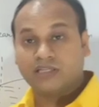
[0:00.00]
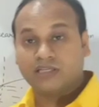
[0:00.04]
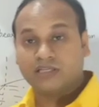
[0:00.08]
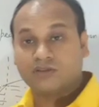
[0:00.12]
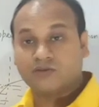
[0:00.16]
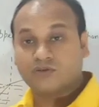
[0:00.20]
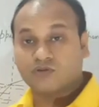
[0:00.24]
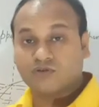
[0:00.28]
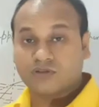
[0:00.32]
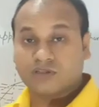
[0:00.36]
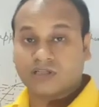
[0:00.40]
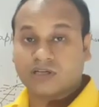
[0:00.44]

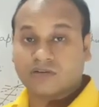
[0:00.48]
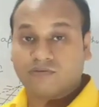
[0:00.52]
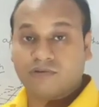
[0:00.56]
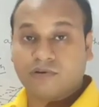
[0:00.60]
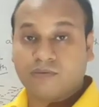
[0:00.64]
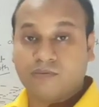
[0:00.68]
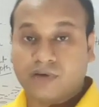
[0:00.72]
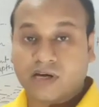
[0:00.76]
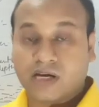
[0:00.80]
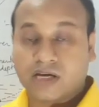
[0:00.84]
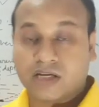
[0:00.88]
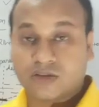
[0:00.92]
this question
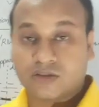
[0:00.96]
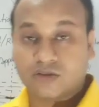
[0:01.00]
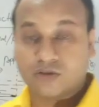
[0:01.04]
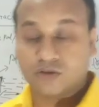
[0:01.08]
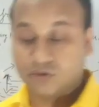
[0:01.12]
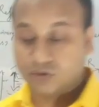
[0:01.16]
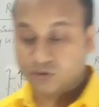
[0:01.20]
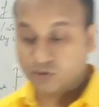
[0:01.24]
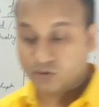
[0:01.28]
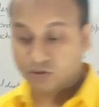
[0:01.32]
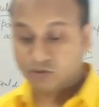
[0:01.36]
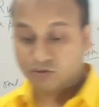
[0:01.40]
will be asked to
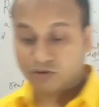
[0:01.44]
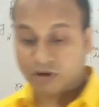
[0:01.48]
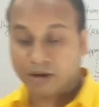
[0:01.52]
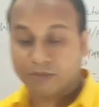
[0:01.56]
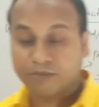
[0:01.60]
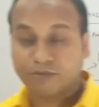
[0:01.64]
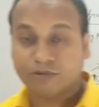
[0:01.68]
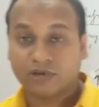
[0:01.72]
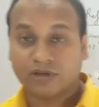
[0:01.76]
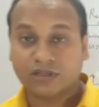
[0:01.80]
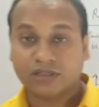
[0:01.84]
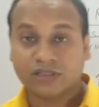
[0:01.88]
you, you
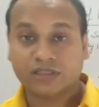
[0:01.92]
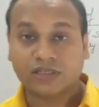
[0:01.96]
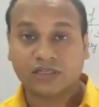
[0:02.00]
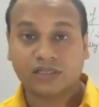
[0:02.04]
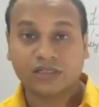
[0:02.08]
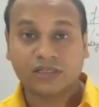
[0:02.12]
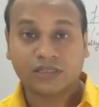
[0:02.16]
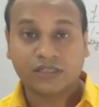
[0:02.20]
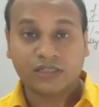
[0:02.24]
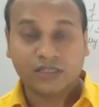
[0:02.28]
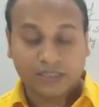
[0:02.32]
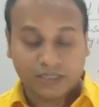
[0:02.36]
have to
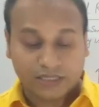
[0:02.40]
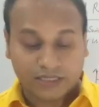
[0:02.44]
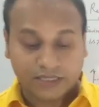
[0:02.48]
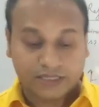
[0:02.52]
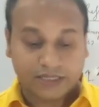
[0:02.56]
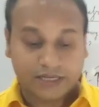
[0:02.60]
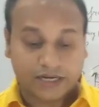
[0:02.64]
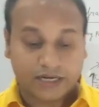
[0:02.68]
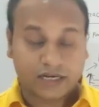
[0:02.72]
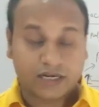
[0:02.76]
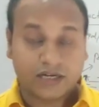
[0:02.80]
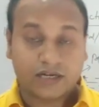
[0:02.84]
answer
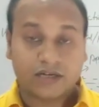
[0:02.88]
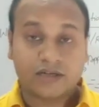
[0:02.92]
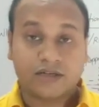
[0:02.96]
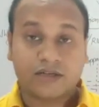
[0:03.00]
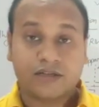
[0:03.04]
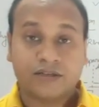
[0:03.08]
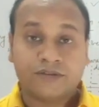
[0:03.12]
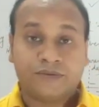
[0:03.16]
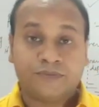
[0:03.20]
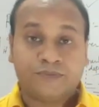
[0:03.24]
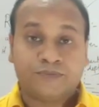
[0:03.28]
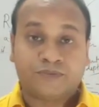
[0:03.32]

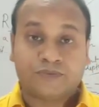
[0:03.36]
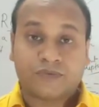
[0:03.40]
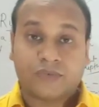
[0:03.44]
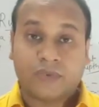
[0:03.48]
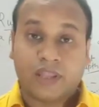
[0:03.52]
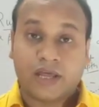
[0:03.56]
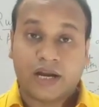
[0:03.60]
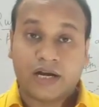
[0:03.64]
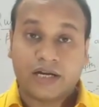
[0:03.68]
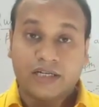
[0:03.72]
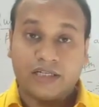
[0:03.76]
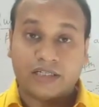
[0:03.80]

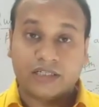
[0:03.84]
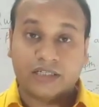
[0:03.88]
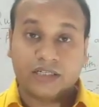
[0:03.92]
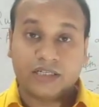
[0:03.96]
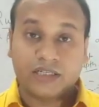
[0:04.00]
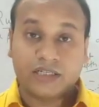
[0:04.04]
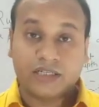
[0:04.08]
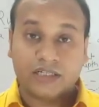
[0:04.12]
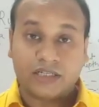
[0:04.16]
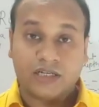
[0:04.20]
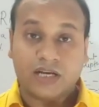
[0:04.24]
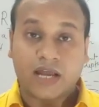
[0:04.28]
that
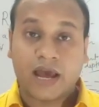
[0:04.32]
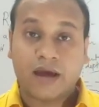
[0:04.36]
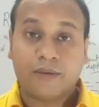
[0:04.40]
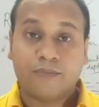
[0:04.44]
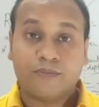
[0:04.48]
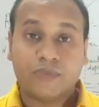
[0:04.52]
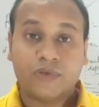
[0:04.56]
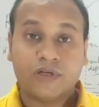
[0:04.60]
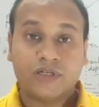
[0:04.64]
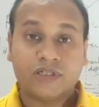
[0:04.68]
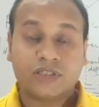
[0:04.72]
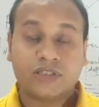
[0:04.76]
it
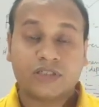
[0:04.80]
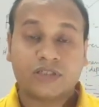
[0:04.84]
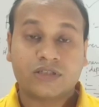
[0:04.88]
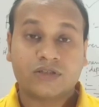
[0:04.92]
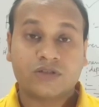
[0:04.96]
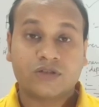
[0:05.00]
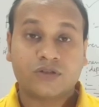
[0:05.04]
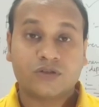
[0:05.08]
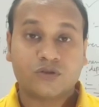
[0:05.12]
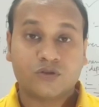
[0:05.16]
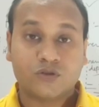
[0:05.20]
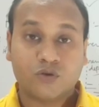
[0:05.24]
happens
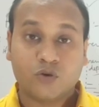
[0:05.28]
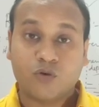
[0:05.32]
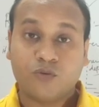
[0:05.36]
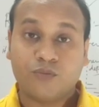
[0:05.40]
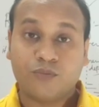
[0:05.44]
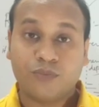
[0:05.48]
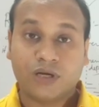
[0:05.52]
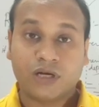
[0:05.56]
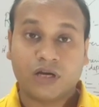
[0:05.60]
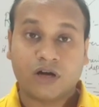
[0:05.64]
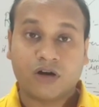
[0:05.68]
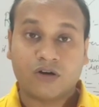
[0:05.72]
so
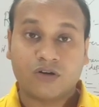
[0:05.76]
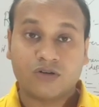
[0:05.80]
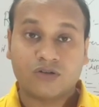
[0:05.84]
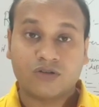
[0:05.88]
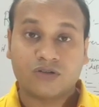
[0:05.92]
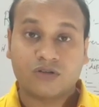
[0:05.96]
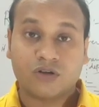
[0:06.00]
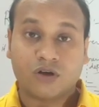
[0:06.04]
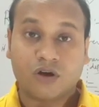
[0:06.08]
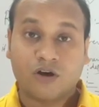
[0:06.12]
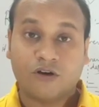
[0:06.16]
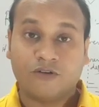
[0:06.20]

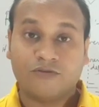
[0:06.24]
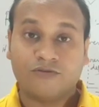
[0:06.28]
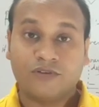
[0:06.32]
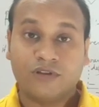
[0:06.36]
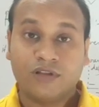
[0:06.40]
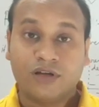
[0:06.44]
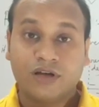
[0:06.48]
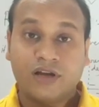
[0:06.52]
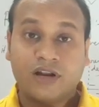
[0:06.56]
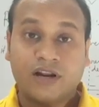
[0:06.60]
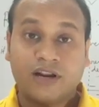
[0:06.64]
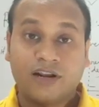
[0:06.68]
because of
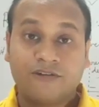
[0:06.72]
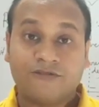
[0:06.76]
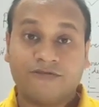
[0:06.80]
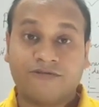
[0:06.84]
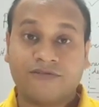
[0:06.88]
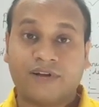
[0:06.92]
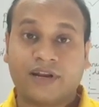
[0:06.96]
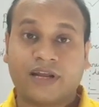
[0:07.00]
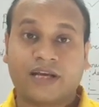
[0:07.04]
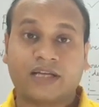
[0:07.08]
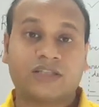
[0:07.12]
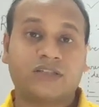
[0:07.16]
the
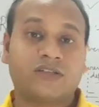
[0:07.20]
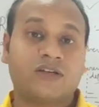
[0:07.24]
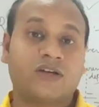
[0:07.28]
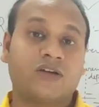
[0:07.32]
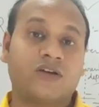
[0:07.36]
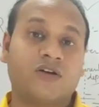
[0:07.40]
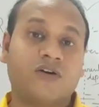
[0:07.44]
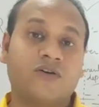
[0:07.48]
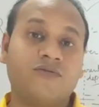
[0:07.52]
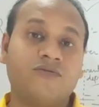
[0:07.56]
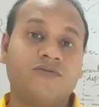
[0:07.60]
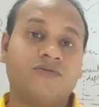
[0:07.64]

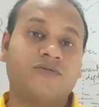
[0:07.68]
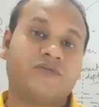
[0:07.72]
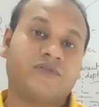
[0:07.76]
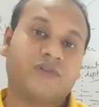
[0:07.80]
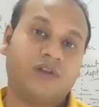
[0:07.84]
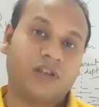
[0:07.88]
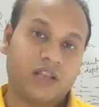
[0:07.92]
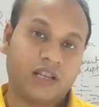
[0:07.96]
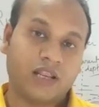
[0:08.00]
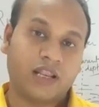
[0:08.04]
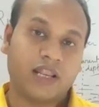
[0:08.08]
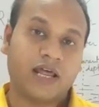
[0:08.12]
refraction of
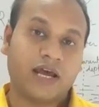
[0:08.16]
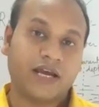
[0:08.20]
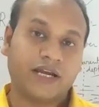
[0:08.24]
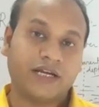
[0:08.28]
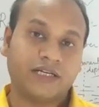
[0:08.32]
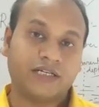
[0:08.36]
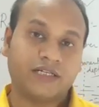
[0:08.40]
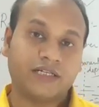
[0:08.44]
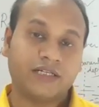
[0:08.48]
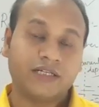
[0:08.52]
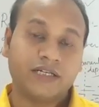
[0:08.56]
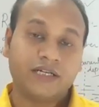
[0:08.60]

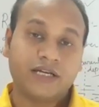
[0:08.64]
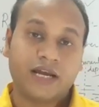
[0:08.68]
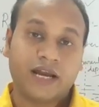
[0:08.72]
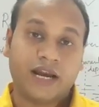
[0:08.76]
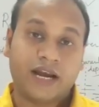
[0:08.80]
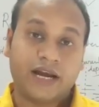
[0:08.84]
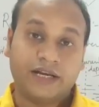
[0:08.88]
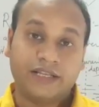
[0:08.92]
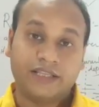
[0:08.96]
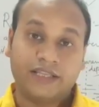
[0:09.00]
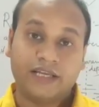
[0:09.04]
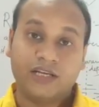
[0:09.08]
light,
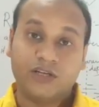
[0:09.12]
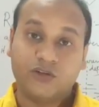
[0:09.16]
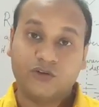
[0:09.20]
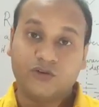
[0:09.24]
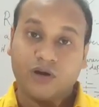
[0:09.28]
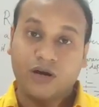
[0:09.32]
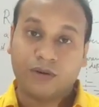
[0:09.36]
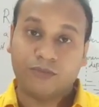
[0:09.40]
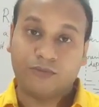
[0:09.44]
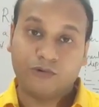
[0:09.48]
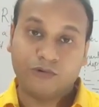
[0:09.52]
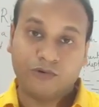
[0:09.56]
and then you
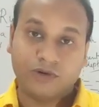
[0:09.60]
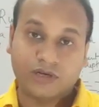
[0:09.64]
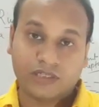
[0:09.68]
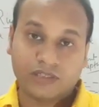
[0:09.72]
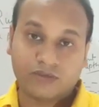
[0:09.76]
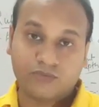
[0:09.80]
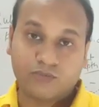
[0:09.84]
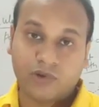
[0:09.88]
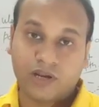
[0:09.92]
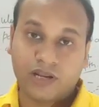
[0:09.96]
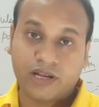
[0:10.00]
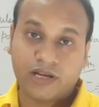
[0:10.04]
have to
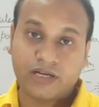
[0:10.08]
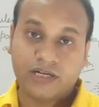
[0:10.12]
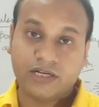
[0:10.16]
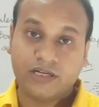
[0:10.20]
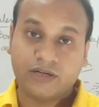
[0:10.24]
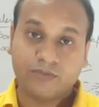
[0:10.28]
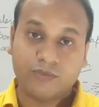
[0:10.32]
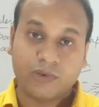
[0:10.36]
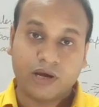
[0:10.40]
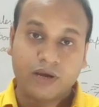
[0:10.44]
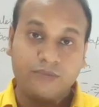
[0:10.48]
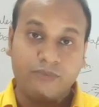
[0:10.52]
explain
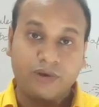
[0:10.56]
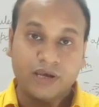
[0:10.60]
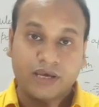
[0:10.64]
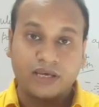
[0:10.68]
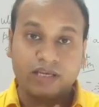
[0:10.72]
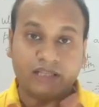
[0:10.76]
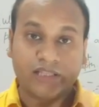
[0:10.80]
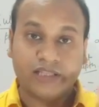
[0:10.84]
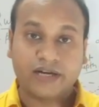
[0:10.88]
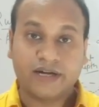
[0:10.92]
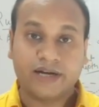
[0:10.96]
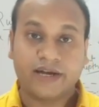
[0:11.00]
it by
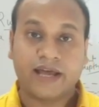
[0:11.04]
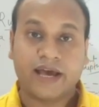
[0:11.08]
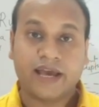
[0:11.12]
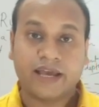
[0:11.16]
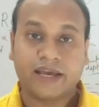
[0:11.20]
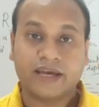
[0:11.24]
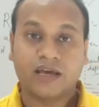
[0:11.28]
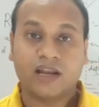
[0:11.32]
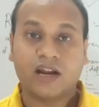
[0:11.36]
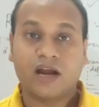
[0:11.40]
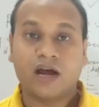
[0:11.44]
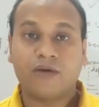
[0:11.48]
making the
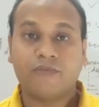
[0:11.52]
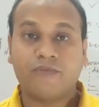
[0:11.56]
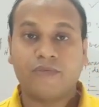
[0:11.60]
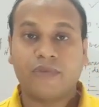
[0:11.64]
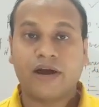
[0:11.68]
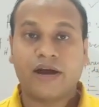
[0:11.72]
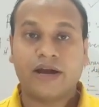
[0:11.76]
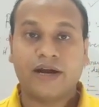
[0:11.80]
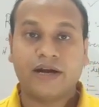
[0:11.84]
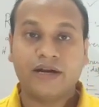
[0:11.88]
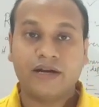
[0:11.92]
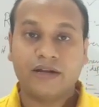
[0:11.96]
diagram
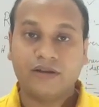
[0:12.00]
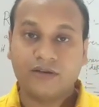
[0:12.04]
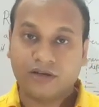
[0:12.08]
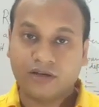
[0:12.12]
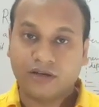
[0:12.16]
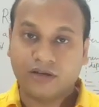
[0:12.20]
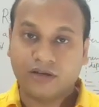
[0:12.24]
and